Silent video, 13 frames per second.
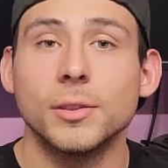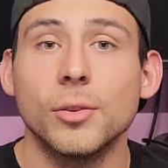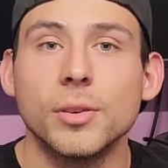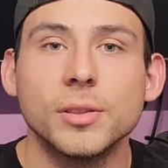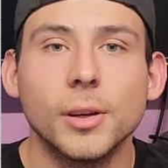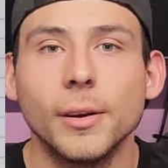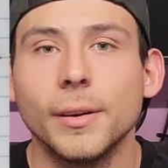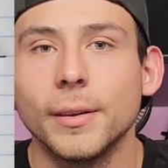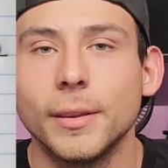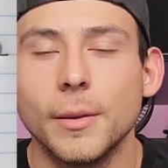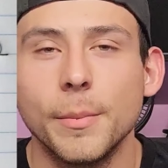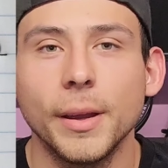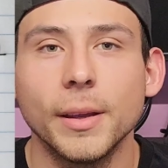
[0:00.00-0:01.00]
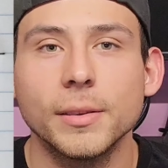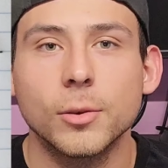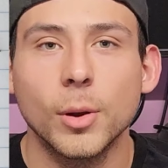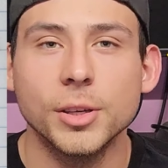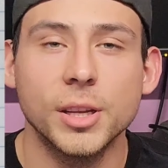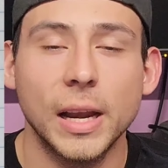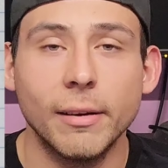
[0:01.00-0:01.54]
So to start, the biggest
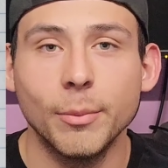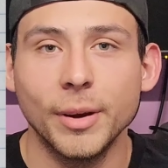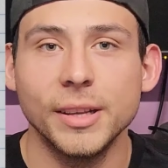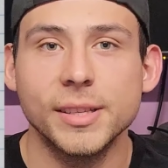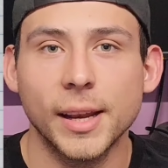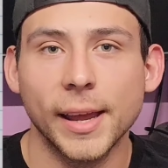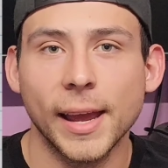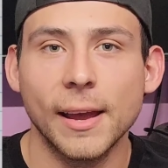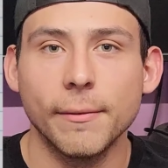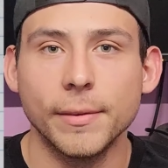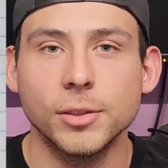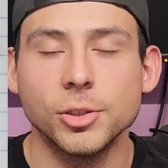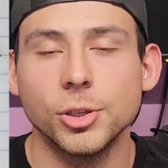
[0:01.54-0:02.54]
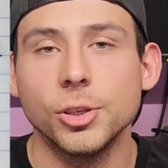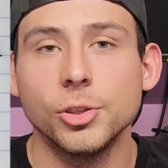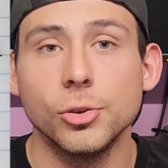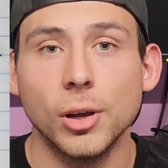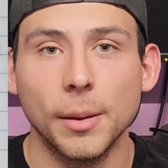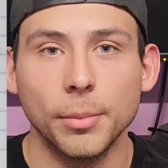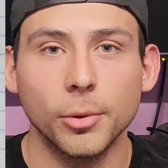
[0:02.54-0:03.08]
question everybody's going to have is should
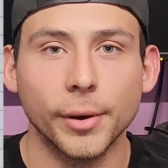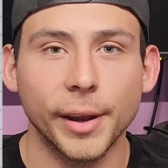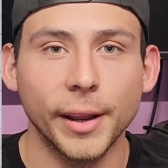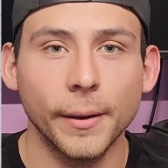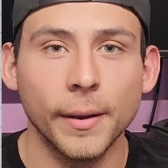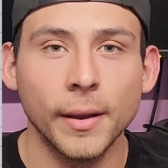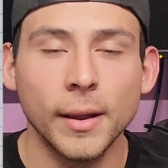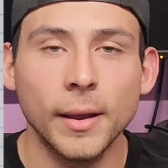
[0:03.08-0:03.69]
you upgrade?